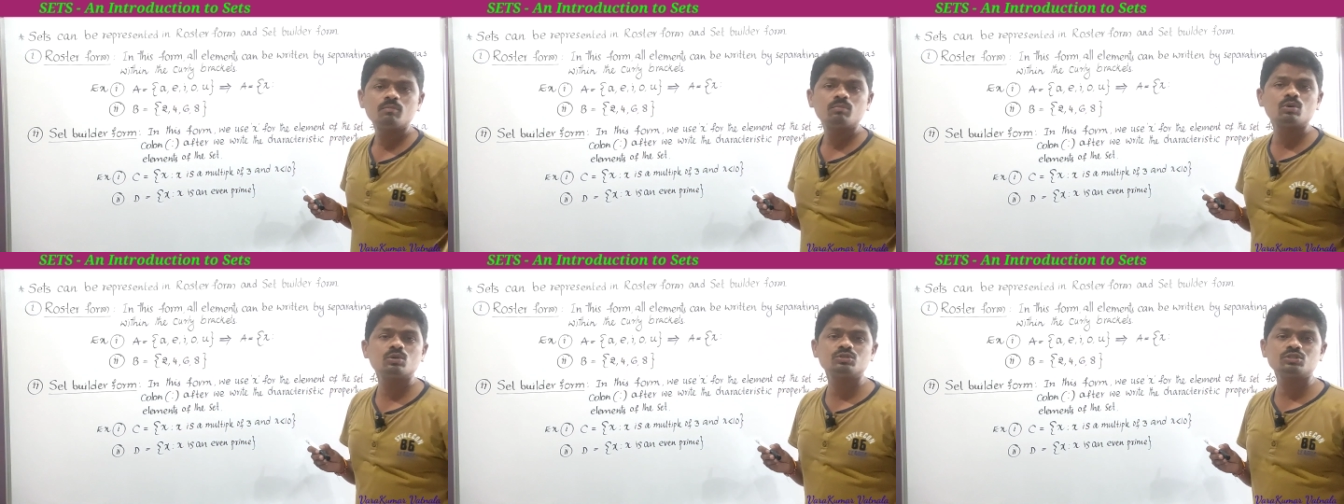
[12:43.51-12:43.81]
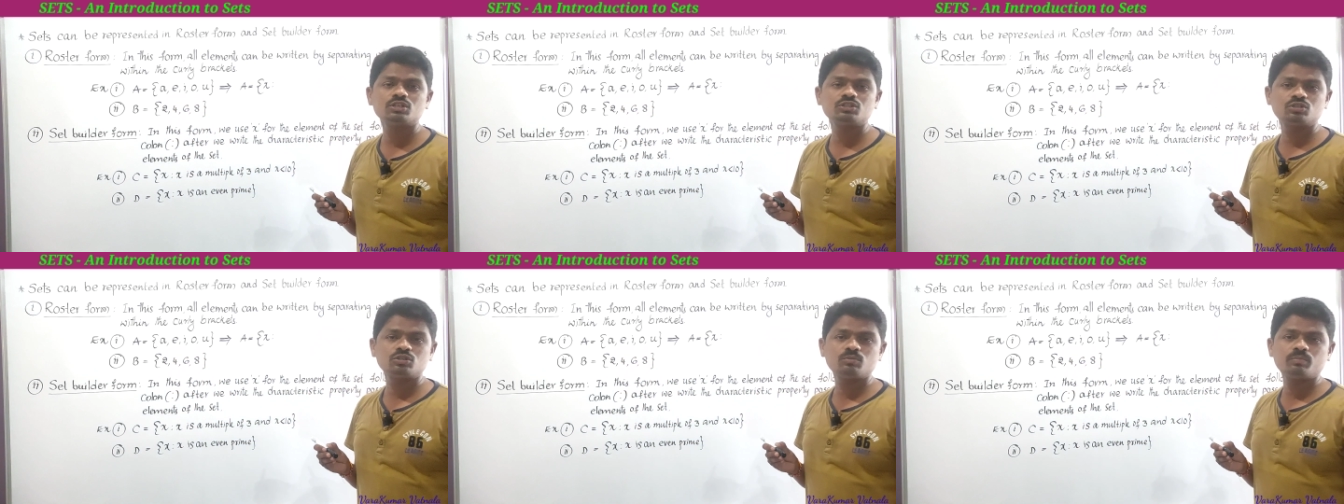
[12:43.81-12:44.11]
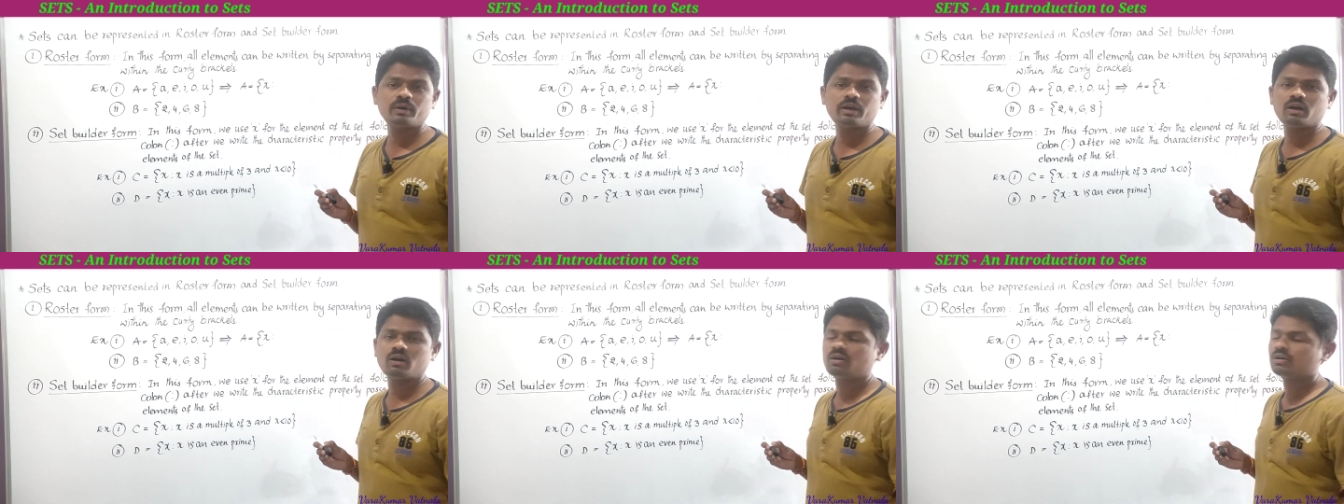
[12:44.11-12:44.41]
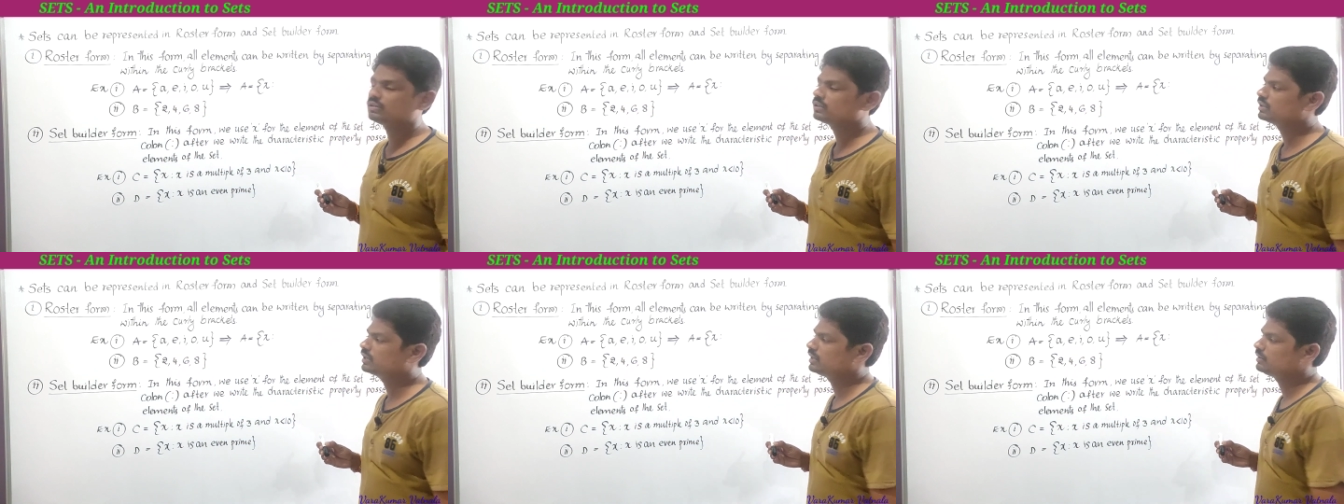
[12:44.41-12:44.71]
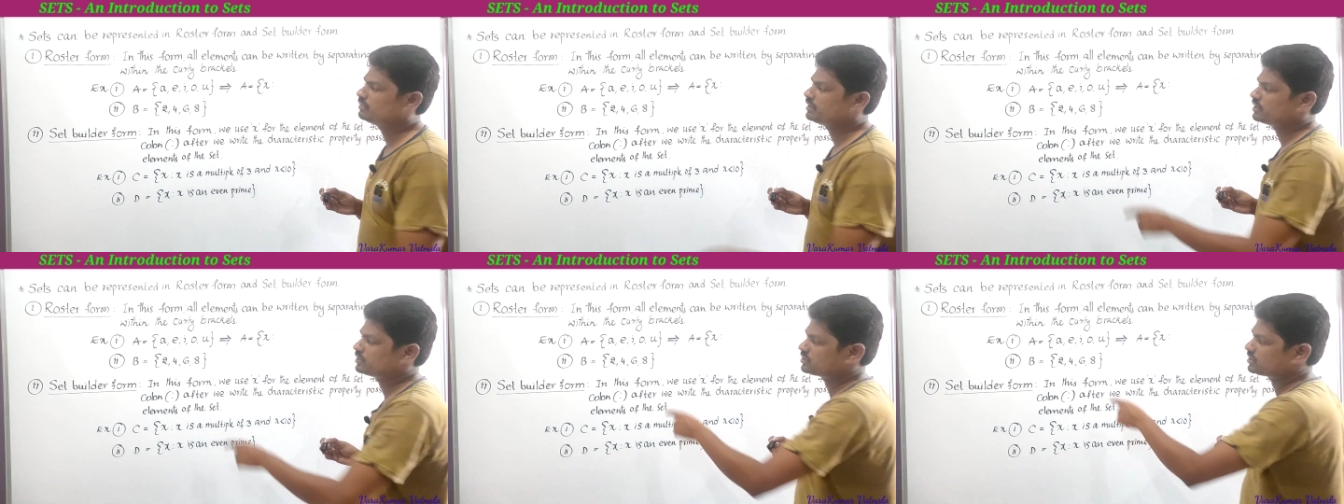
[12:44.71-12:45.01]
possessed by all the
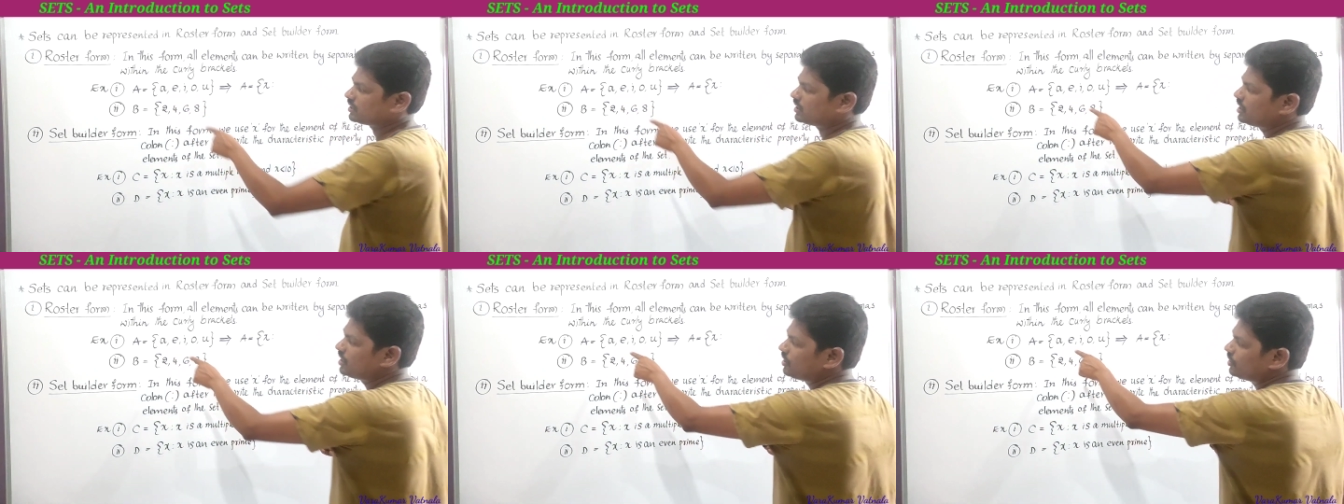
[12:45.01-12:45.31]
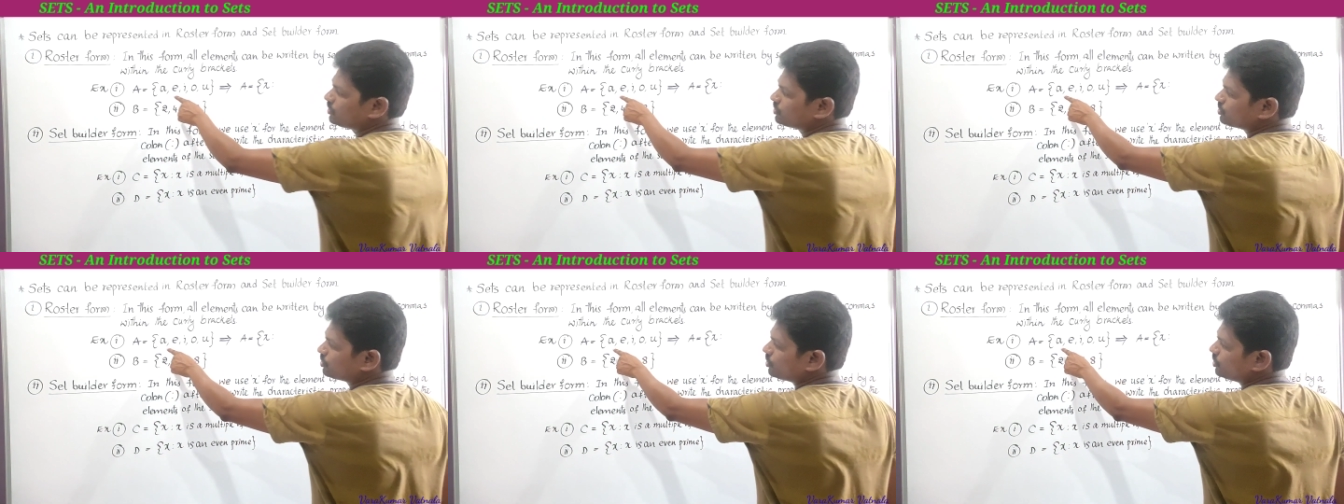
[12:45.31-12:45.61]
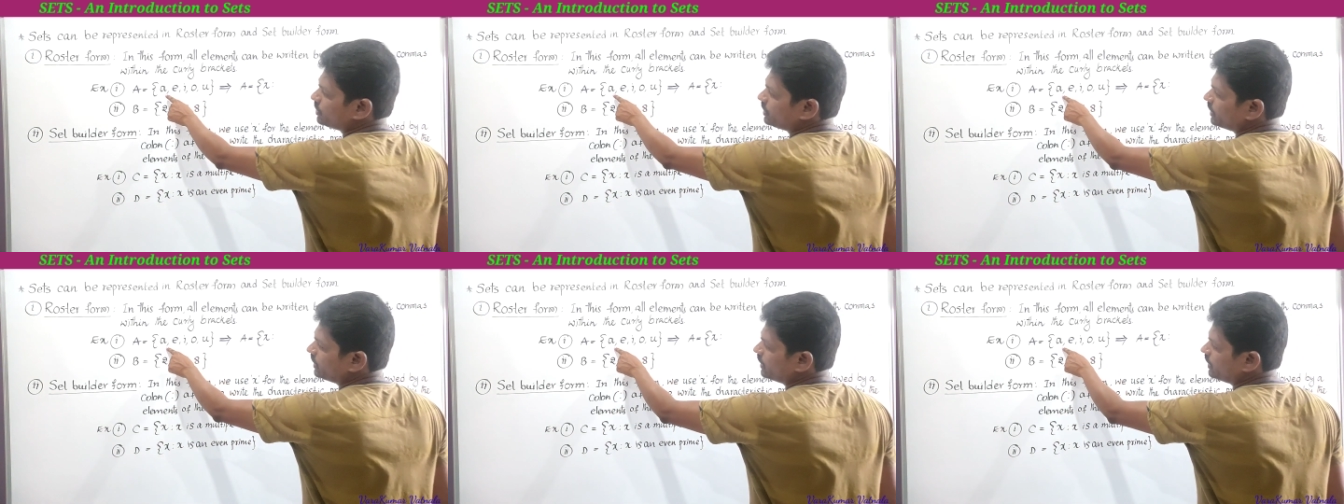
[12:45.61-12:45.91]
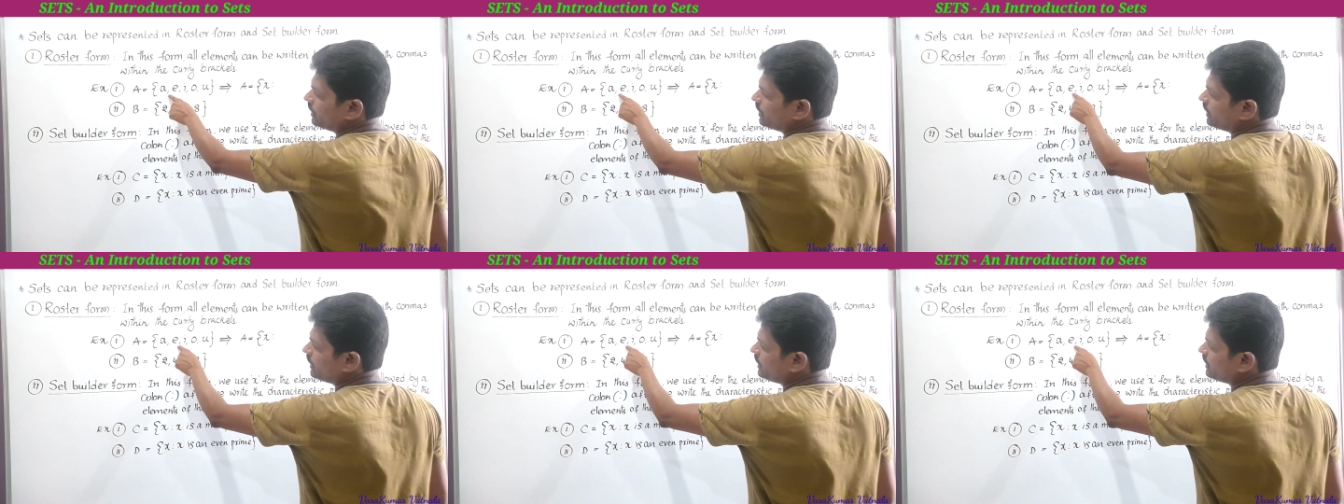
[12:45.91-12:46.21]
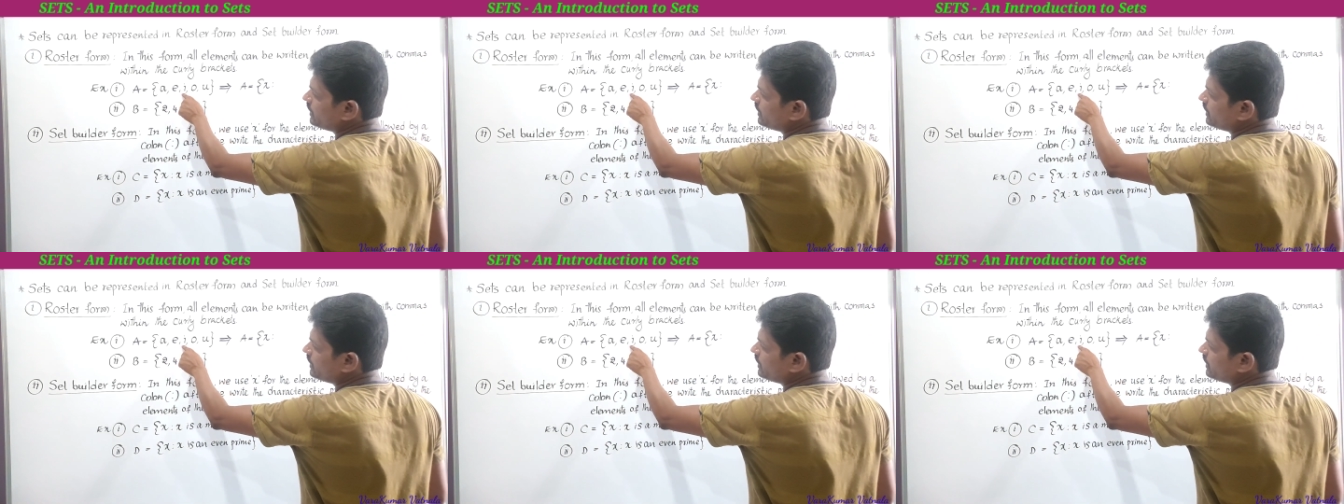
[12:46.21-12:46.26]
elements so a